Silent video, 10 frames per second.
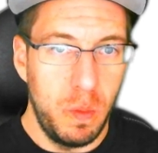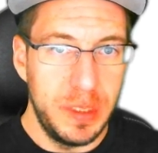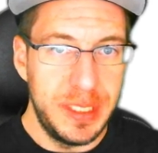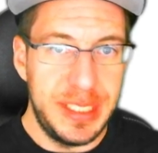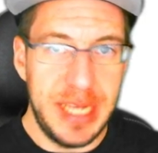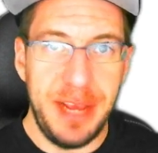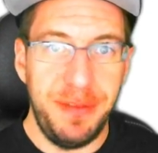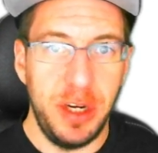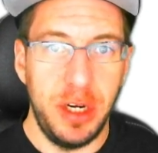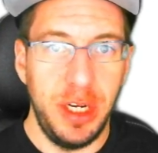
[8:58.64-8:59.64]

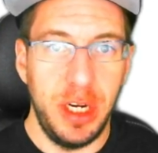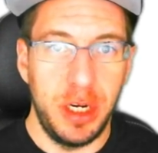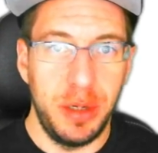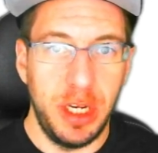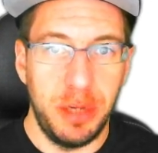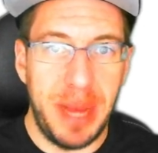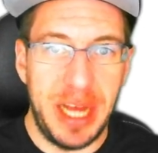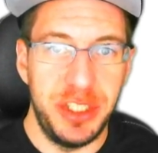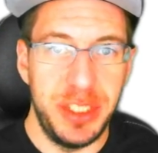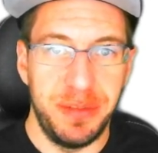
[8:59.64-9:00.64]
Save your
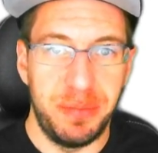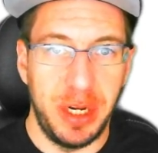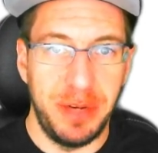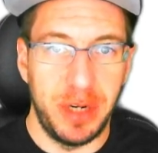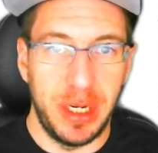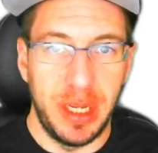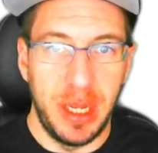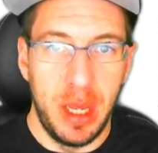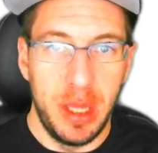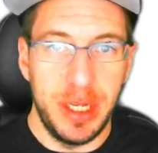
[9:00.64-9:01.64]
badges of bravery.
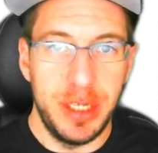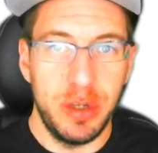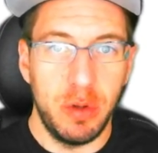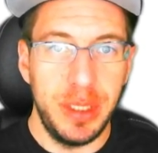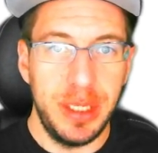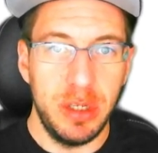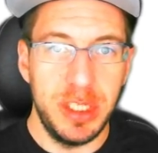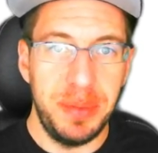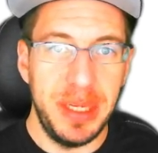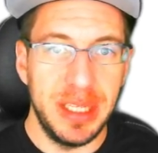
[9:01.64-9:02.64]
There's only going to be a